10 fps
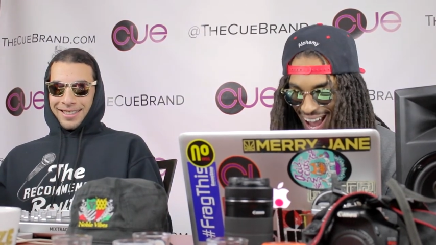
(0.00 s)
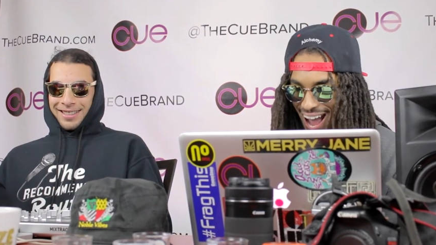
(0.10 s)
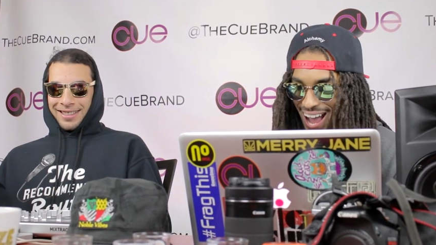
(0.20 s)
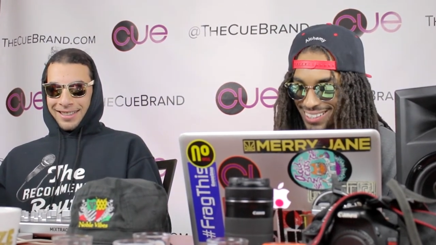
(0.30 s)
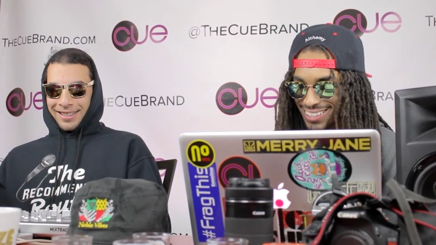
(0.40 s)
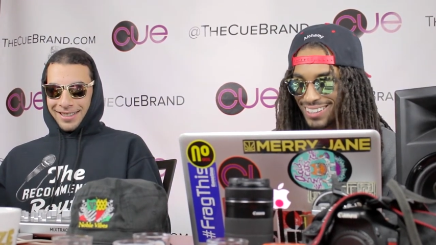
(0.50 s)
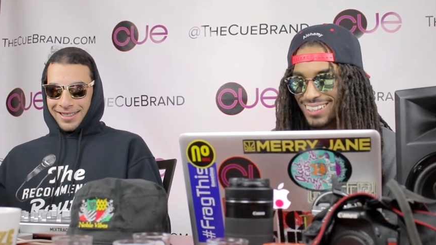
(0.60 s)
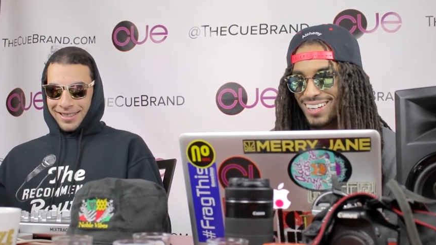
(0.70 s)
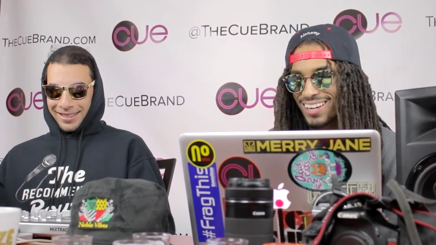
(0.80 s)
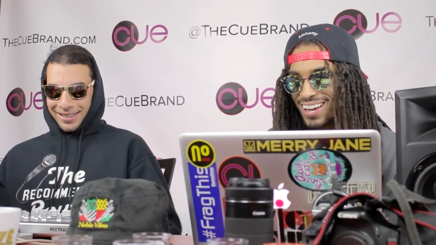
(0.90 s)
Speaker 1: I had to.
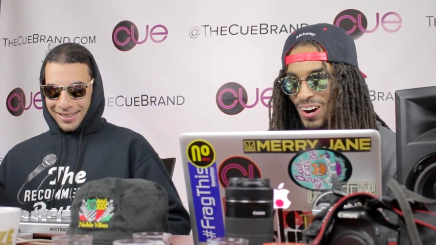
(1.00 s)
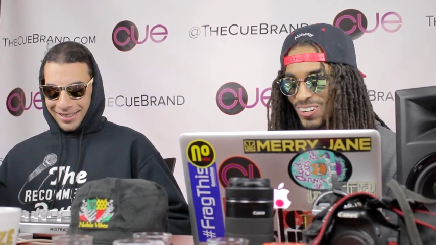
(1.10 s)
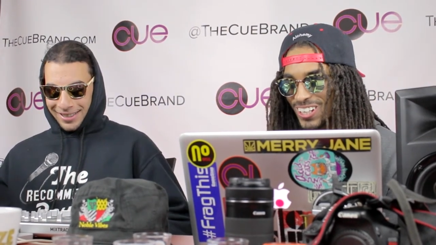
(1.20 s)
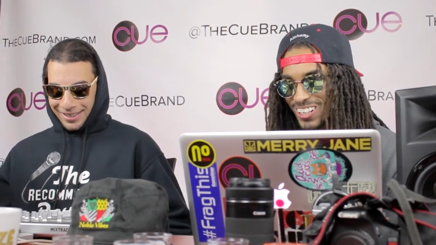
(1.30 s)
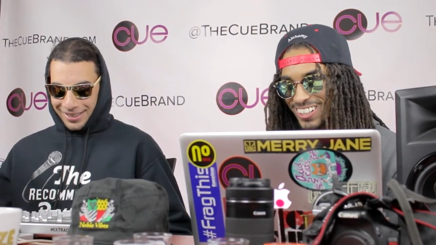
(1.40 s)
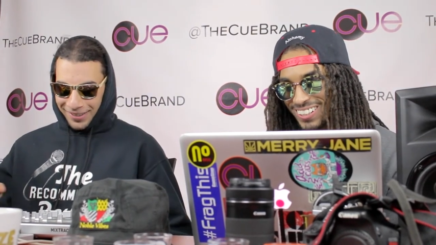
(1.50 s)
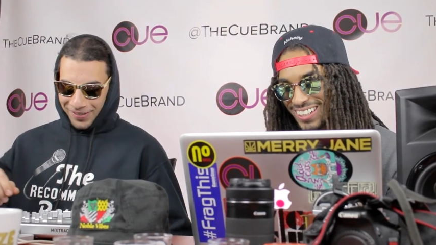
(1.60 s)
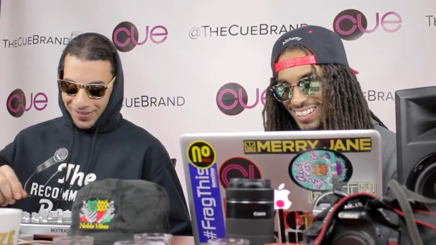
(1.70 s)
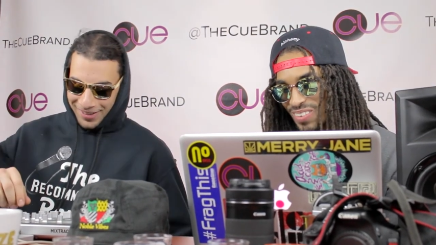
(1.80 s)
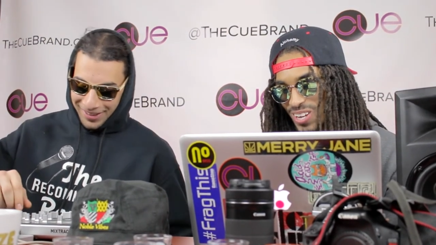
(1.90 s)
Earlier
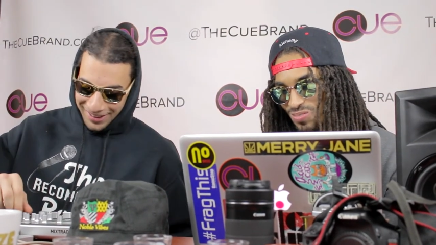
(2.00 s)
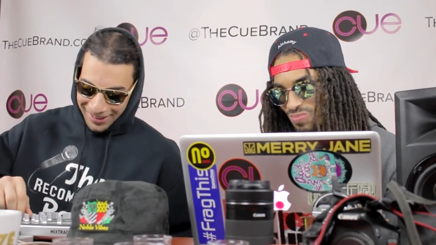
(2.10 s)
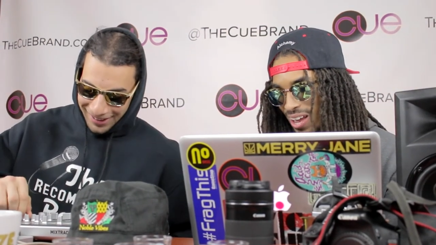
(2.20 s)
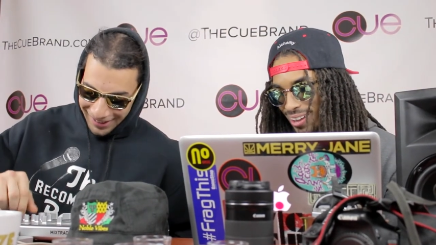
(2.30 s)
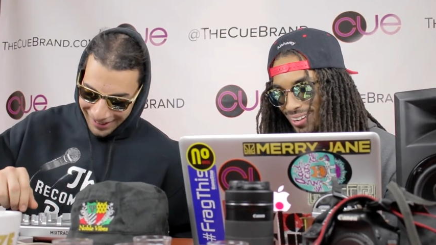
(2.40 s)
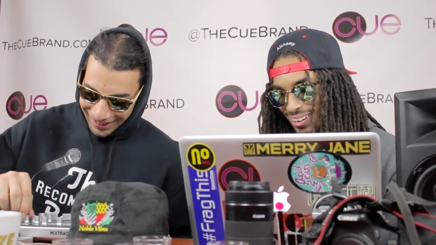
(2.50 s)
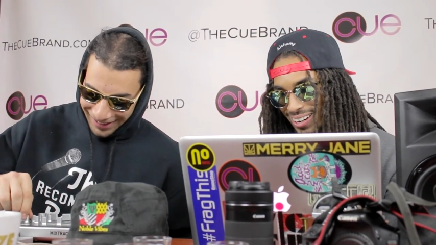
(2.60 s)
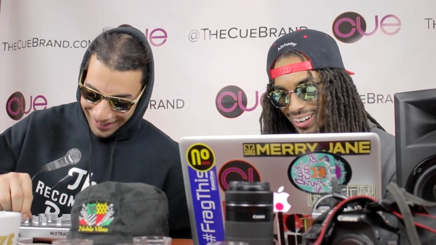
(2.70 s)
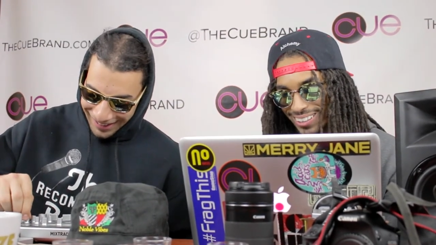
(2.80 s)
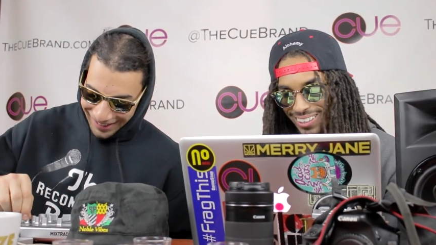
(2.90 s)
in
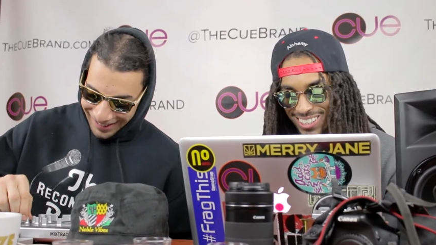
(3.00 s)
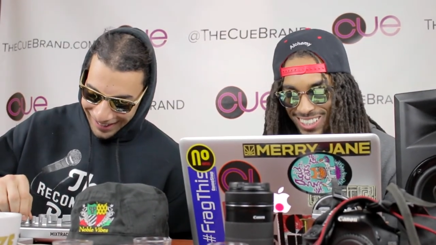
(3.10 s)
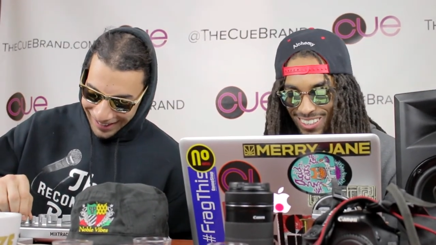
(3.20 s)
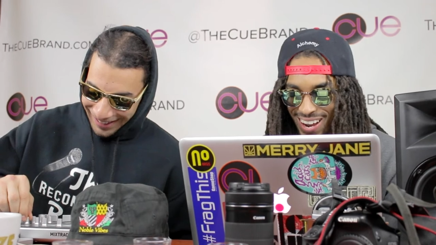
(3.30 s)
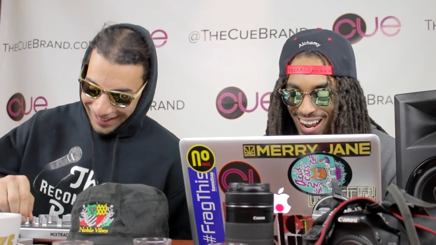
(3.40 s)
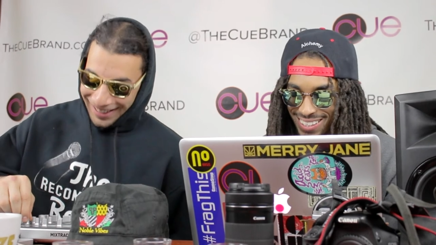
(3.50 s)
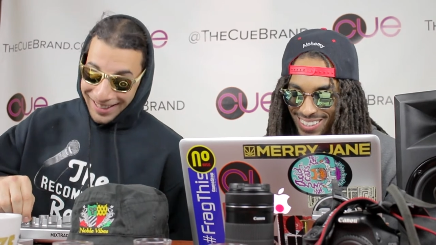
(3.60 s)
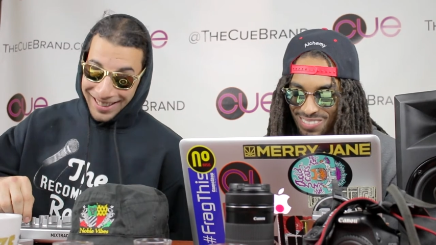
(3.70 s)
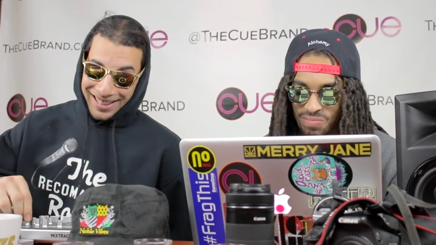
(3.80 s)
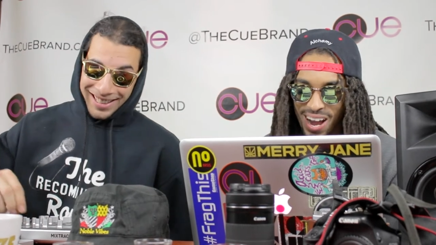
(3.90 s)
the show, I had
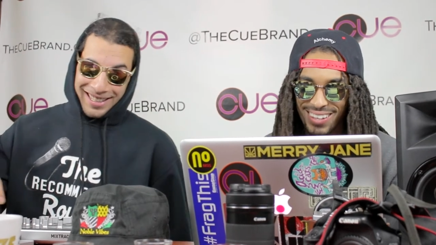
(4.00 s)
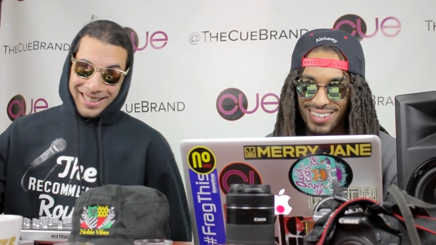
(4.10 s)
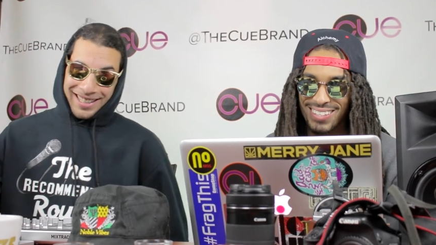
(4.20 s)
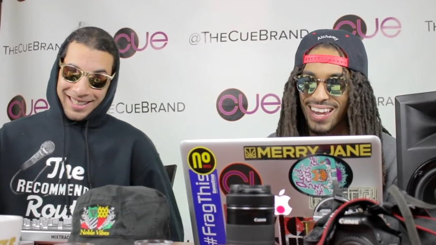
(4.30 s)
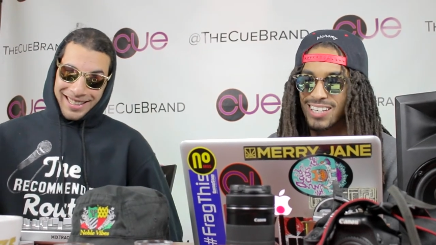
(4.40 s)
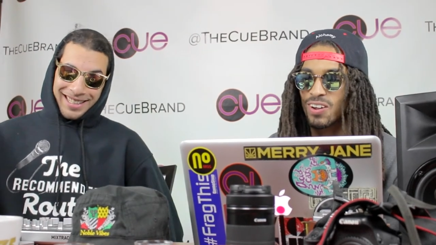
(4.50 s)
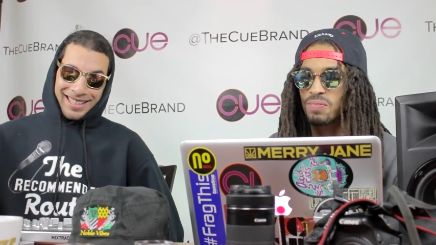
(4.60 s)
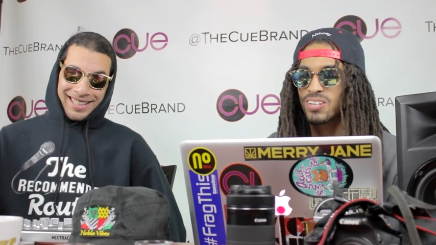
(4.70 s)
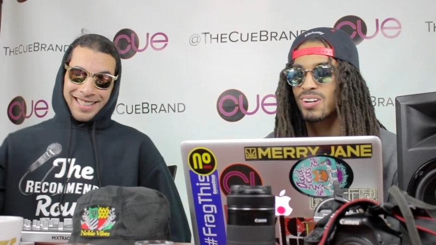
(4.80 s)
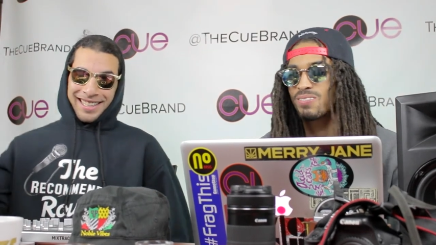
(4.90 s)
to change the way
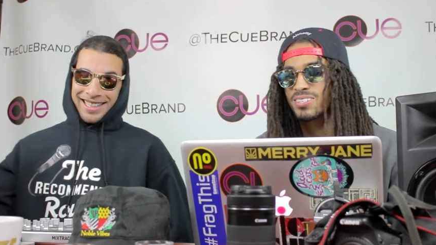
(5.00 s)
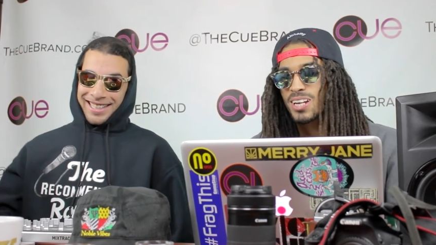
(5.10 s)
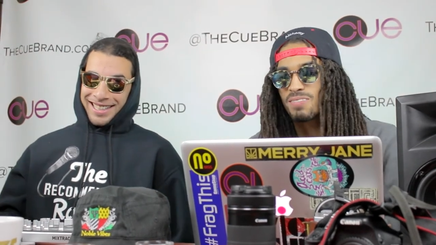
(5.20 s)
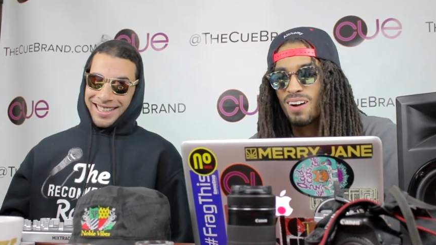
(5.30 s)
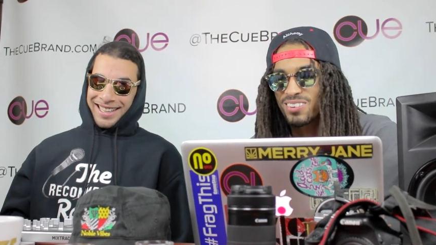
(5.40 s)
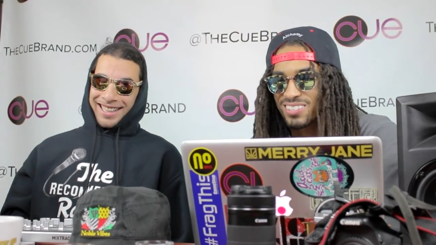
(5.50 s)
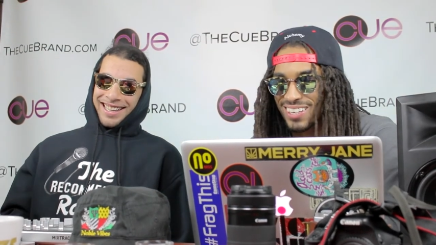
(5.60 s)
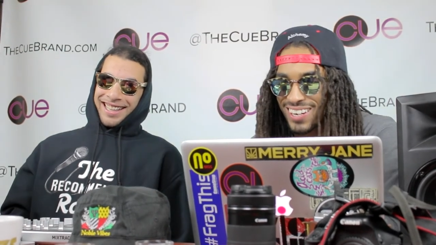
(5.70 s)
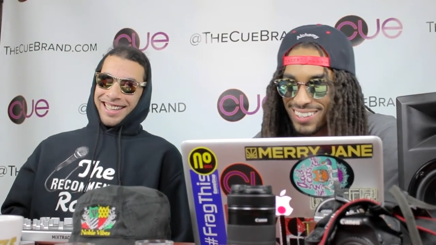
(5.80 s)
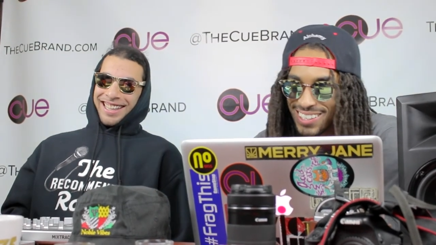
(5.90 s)
my screen was set up. I was
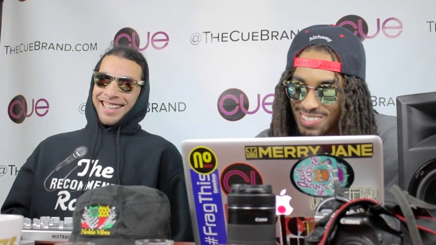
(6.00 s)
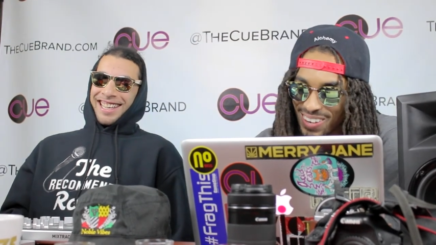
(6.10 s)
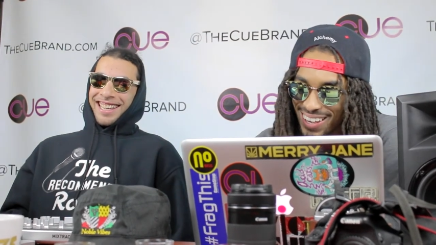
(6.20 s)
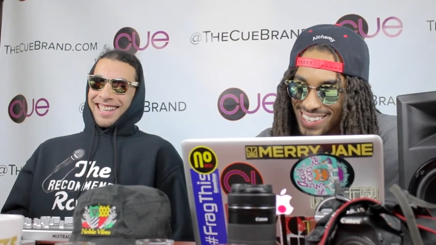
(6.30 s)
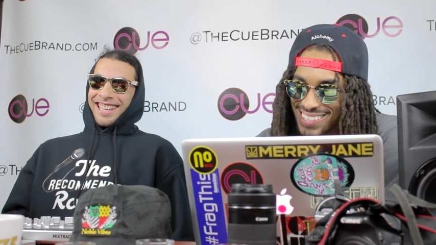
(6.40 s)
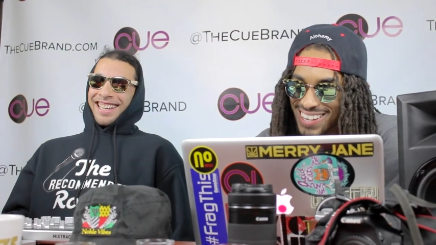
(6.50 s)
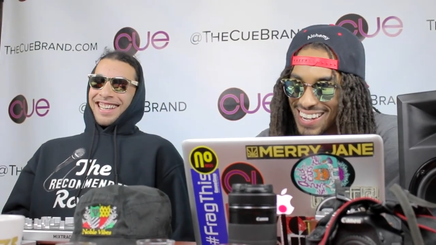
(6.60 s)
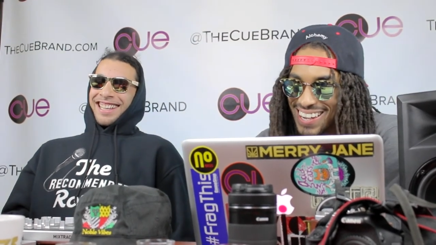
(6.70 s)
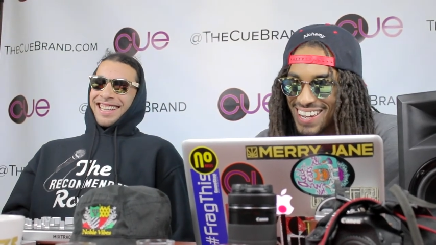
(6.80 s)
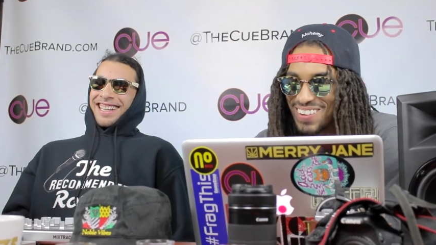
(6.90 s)
looking at this man's
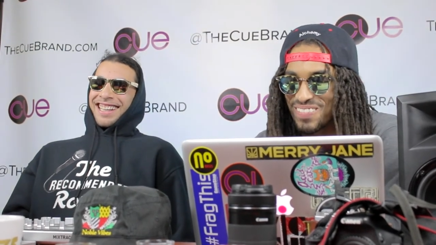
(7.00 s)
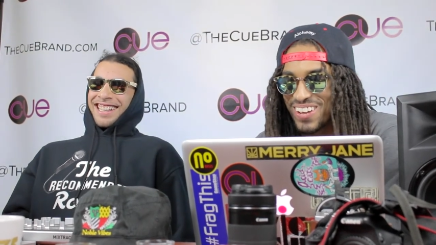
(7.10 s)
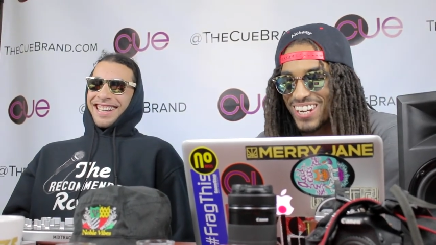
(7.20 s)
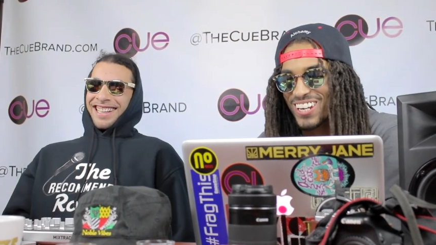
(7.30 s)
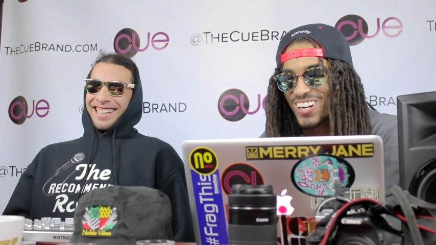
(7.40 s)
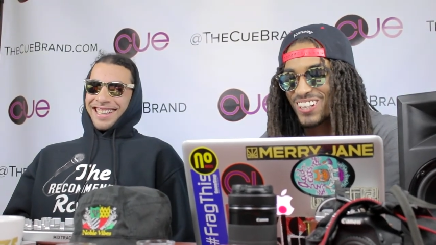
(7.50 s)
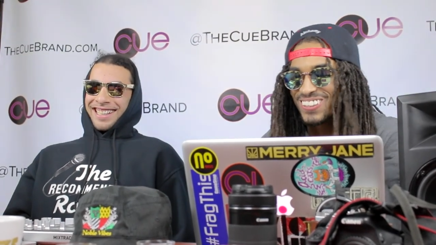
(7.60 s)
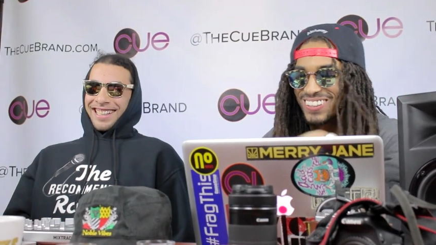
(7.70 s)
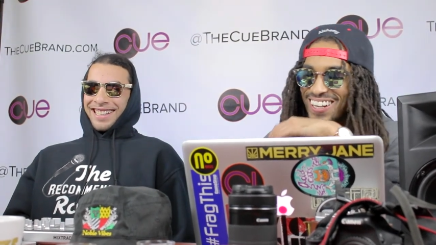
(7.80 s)
video